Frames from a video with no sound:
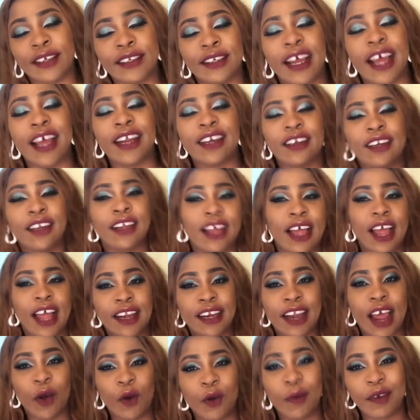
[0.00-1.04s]
Then and
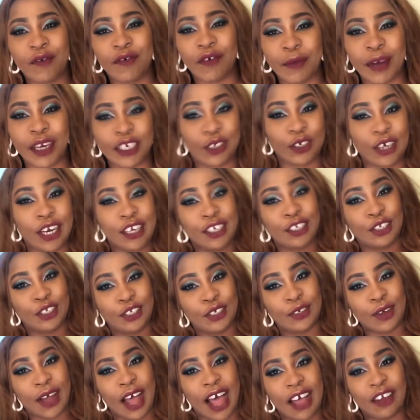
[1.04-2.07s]
that was my
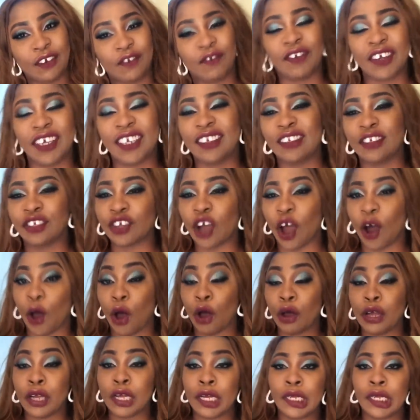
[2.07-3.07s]
traditional outfit. So